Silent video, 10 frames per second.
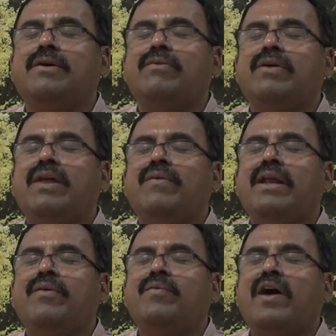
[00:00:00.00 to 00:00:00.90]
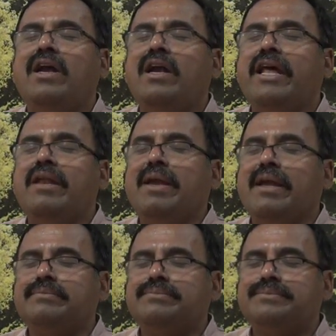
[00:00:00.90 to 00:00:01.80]
Very, very wild
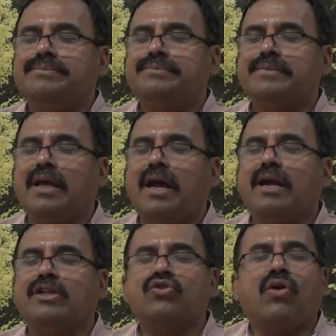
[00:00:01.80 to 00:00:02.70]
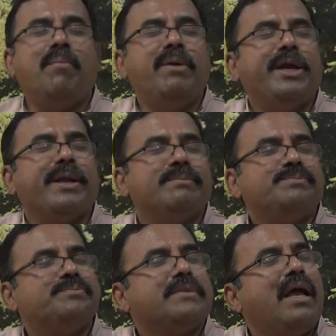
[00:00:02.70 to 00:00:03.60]
enemy. And also competitor
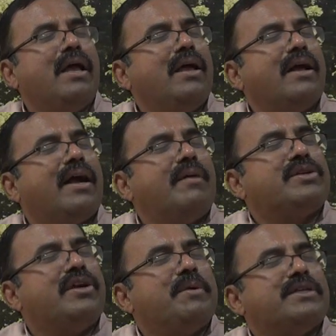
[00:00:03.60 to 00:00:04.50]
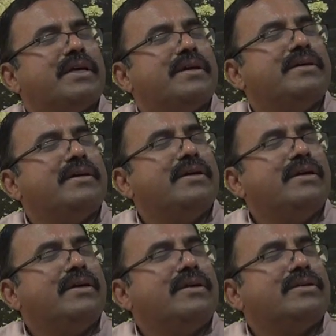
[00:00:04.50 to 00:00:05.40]
comes into picture.
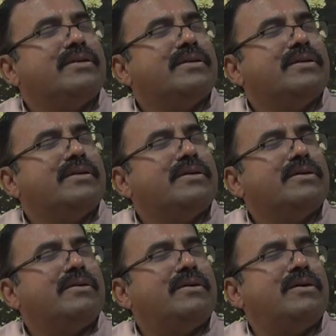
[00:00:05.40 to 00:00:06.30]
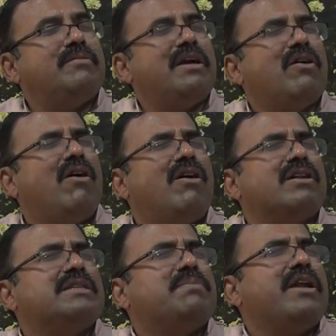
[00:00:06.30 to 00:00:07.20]
Oh my
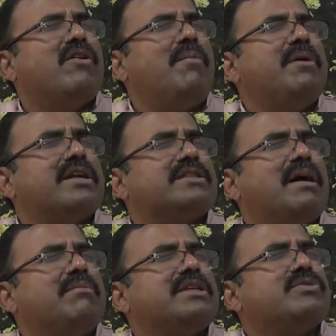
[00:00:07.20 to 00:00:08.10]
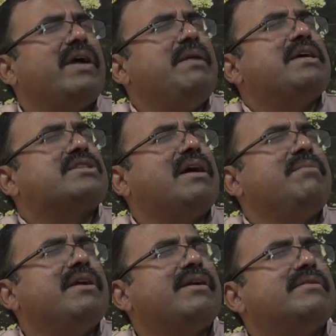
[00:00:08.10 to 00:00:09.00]
god, this bloody competitor has come, this enemy has
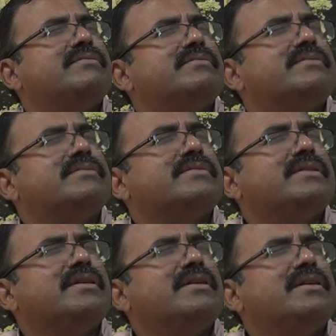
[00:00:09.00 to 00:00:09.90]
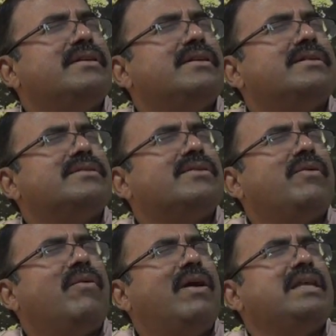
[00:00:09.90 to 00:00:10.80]
come here.
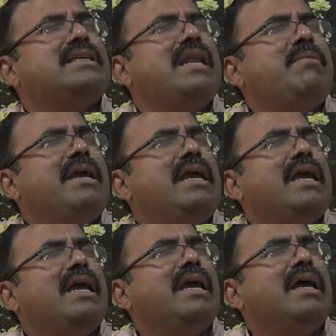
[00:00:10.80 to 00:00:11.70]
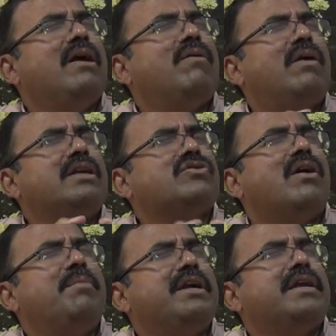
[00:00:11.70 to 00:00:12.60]
So, what is enemy? What is
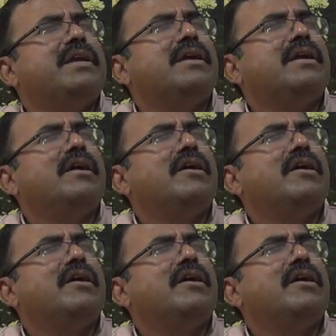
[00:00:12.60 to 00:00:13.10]
competitor?